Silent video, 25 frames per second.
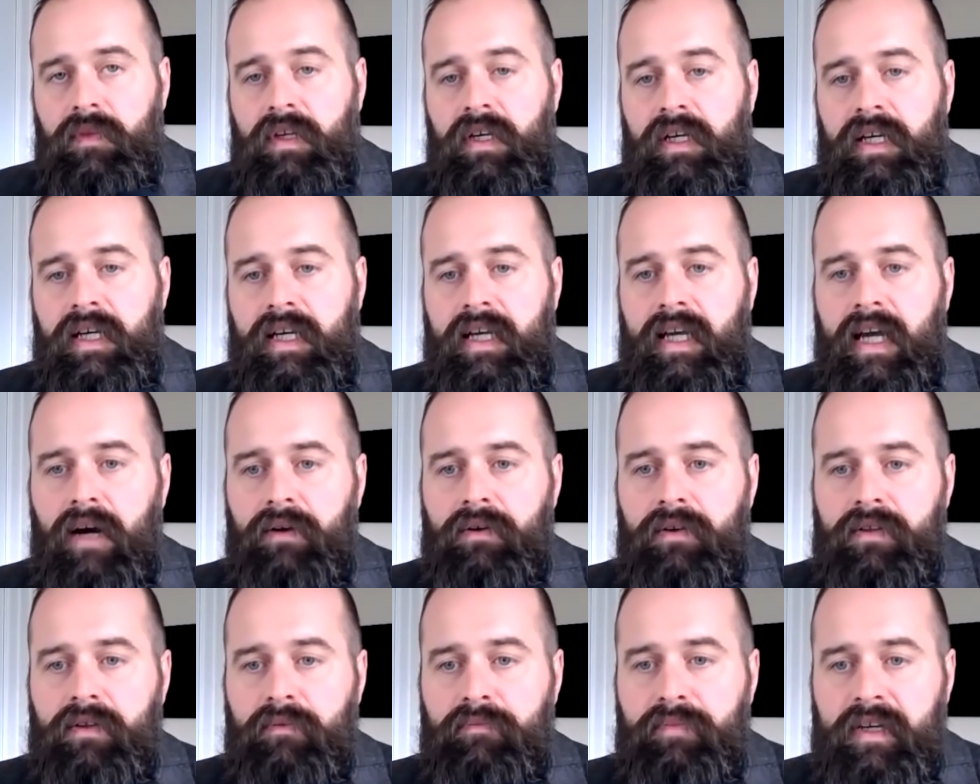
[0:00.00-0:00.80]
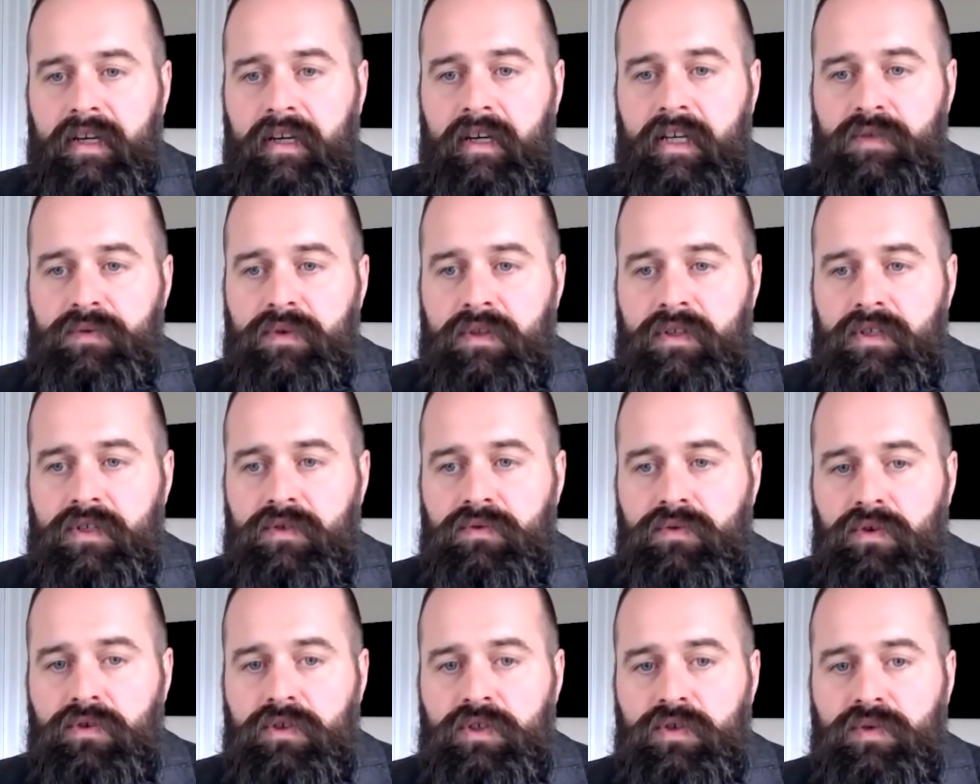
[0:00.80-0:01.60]
He counted the beads with
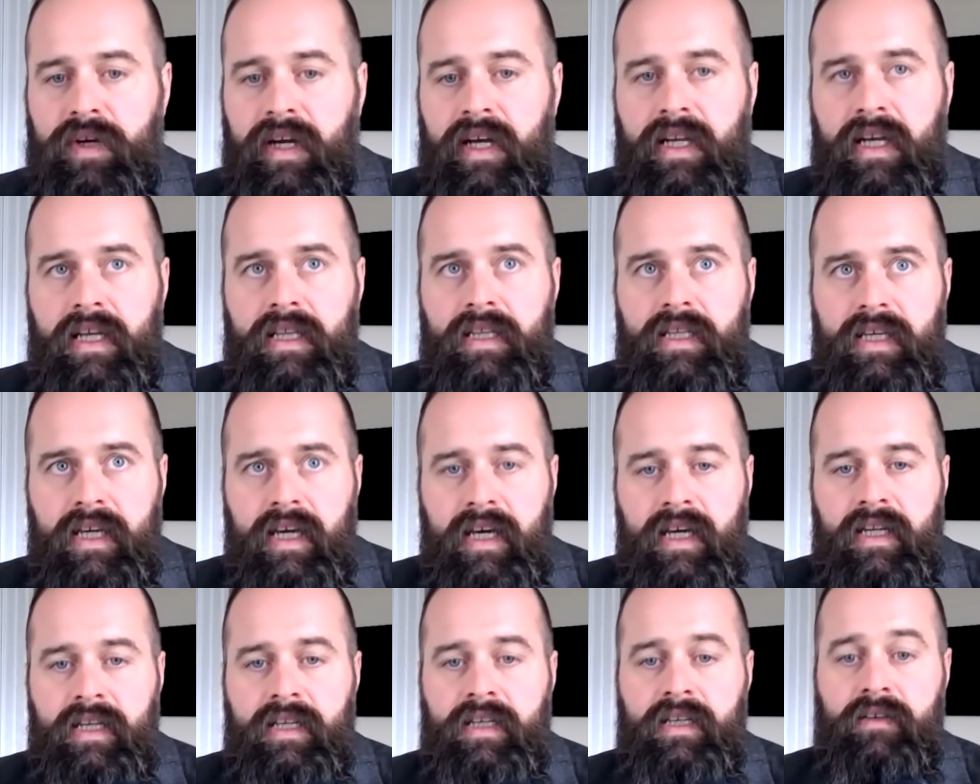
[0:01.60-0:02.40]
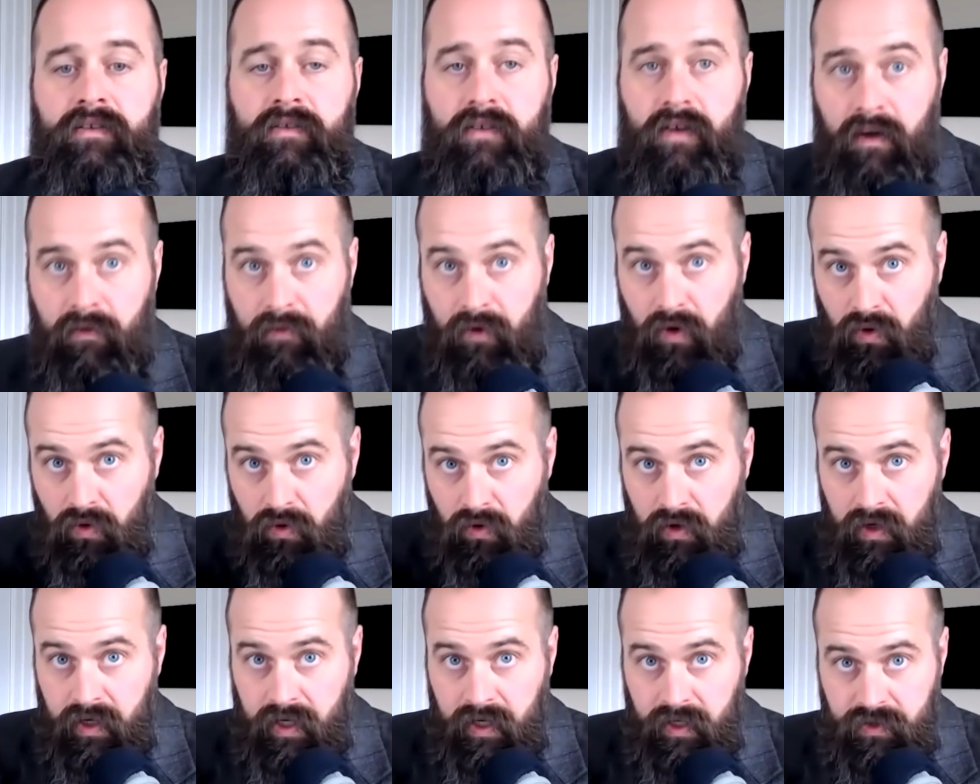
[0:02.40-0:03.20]
his rosary, and at the end,
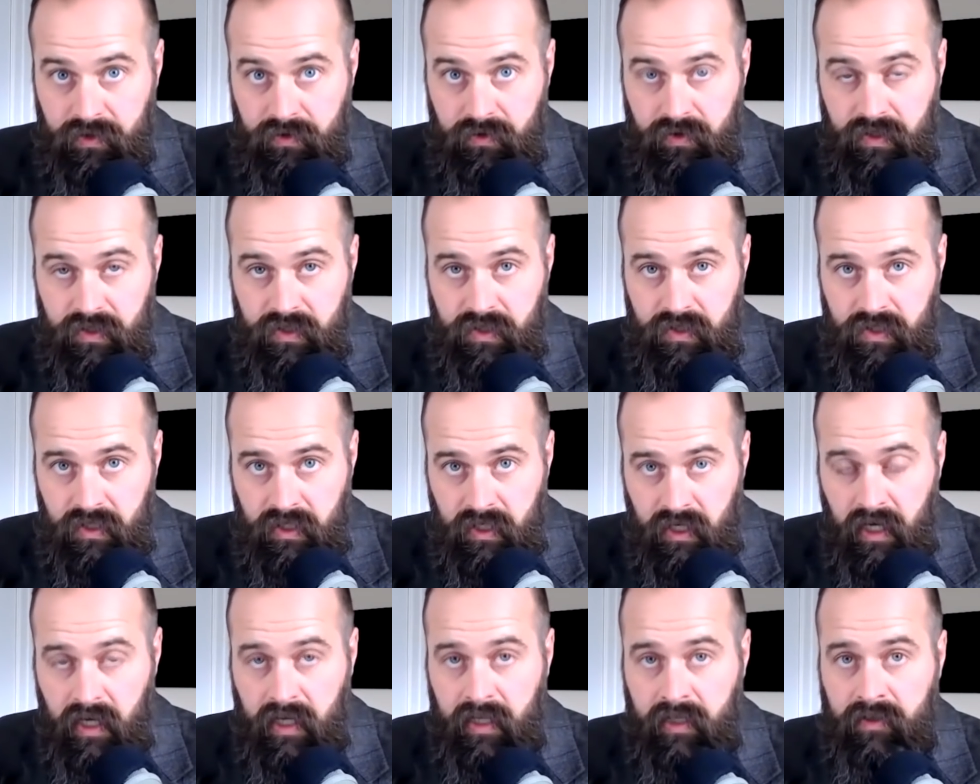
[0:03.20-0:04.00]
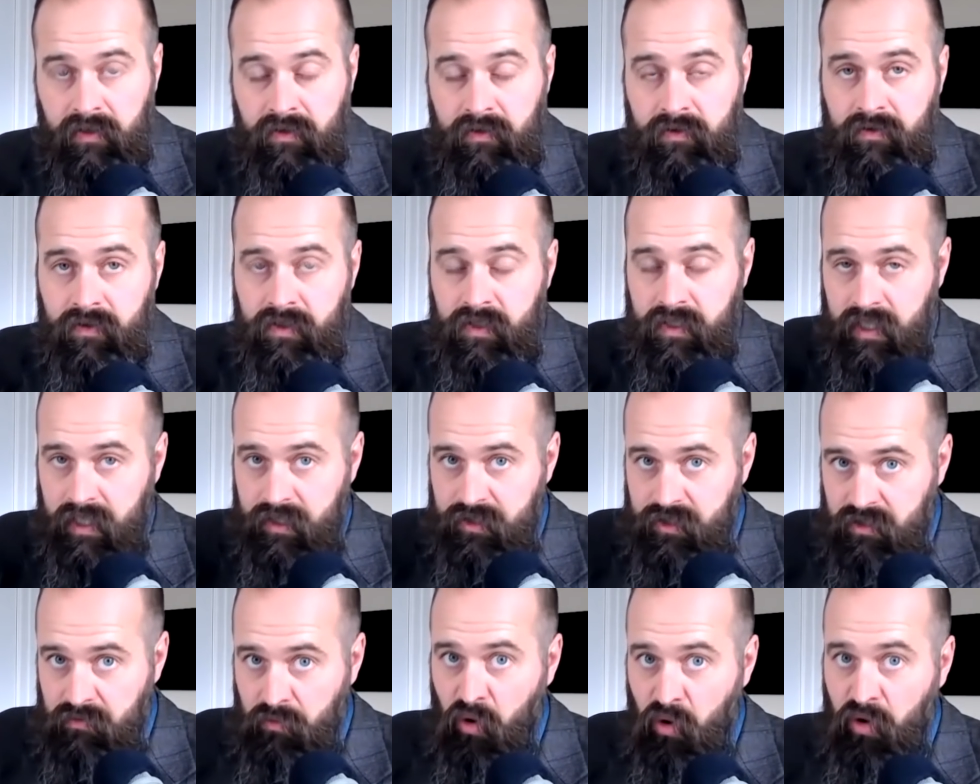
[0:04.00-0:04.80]
according to this nun's
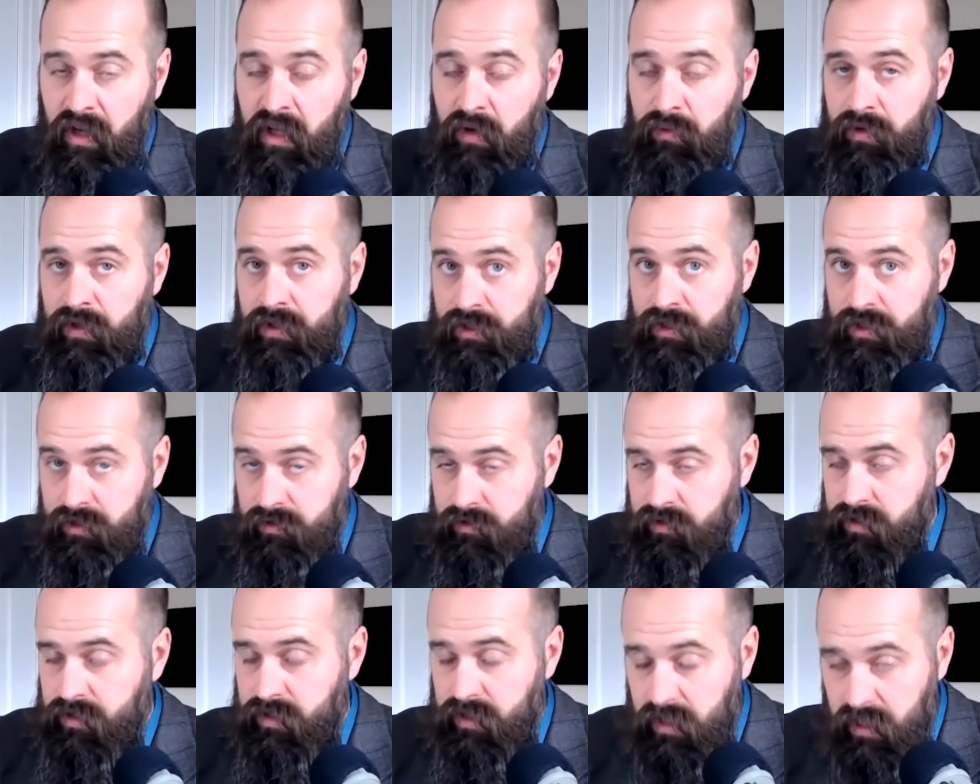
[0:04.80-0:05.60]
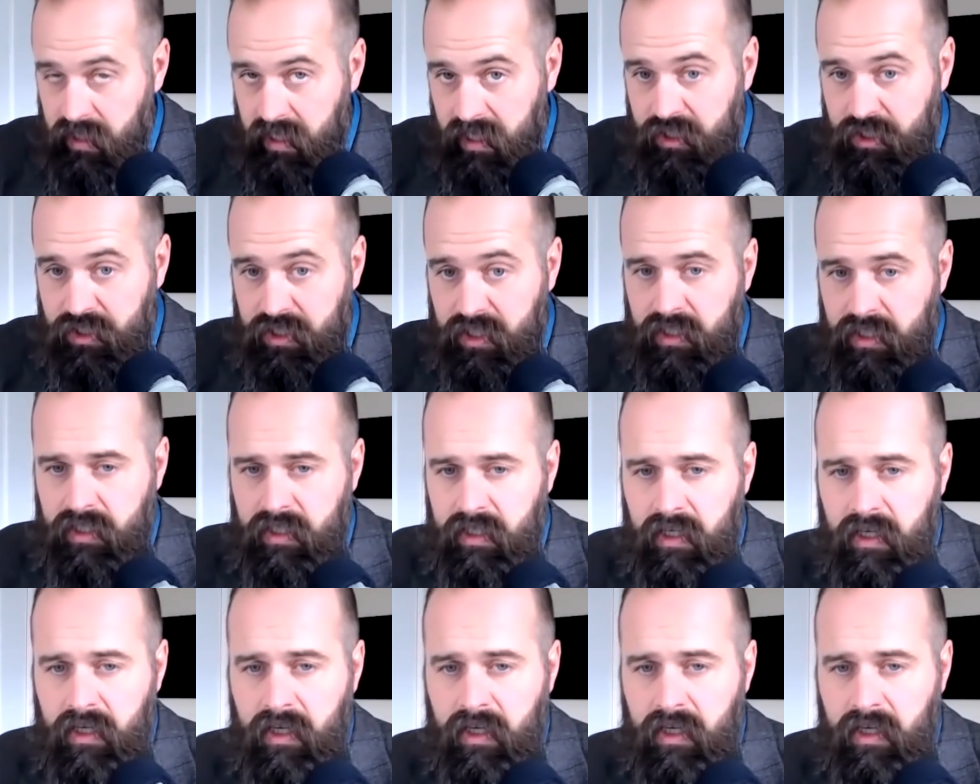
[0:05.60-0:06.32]
testimony, which is alleged,